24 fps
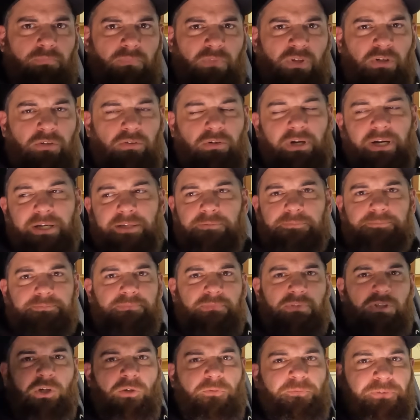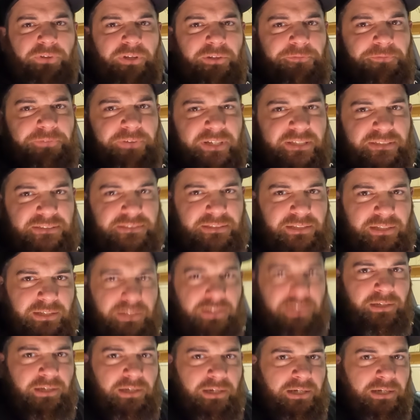All right, hopefully fix the